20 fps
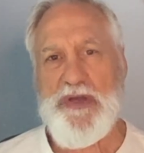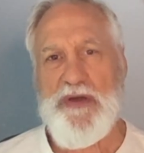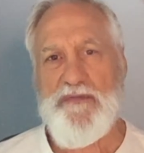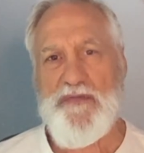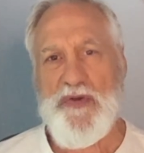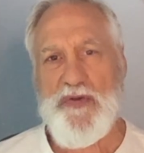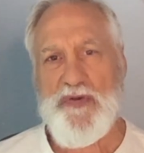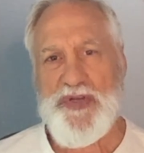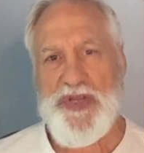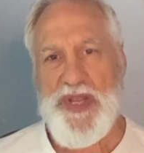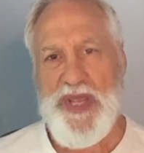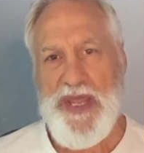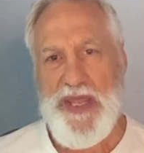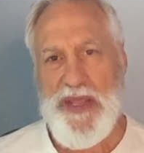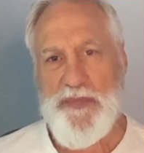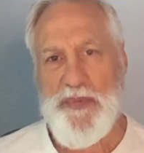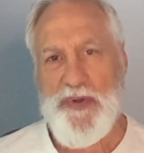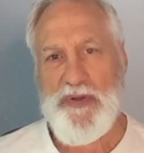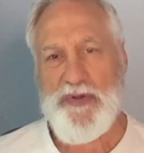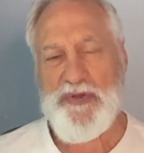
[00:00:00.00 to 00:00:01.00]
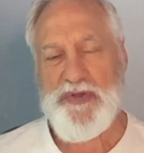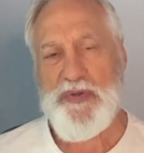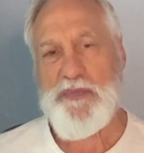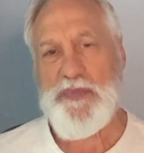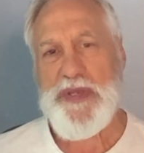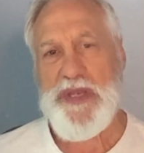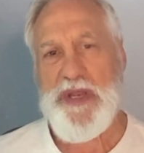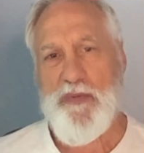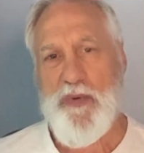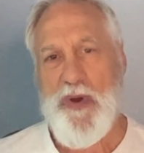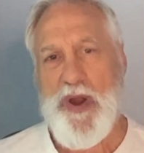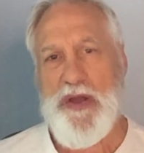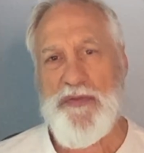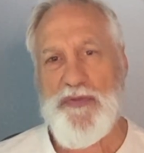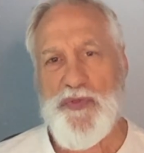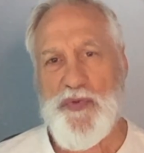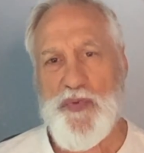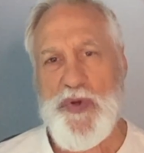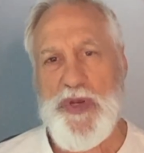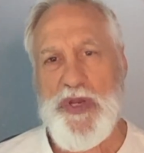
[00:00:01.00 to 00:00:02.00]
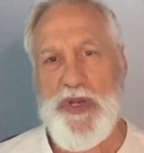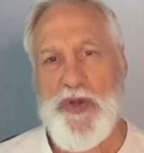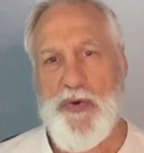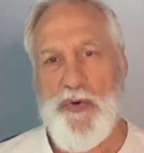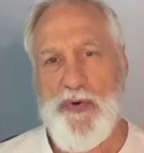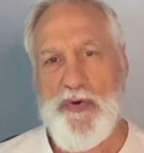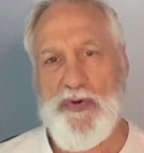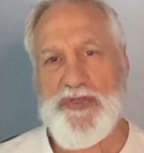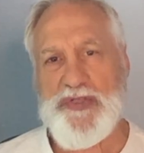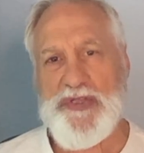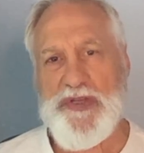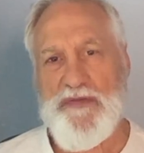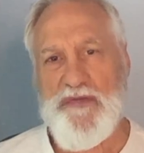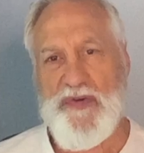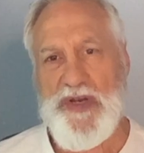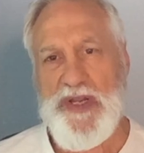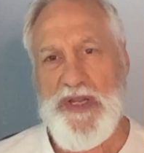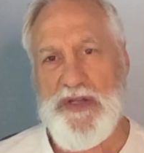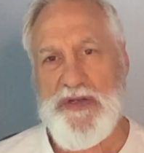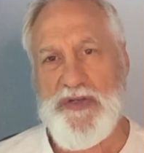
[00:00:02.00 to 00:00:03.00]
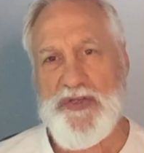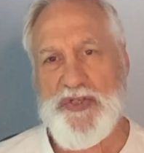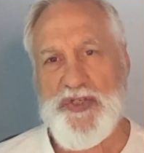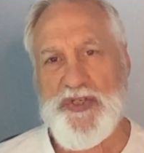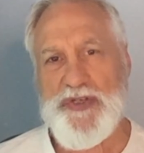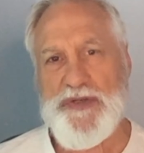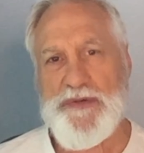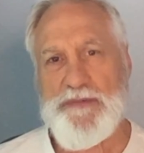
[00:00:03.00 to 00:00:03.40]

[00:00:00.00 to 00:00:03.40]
of your table to be around 3/4 of an inch.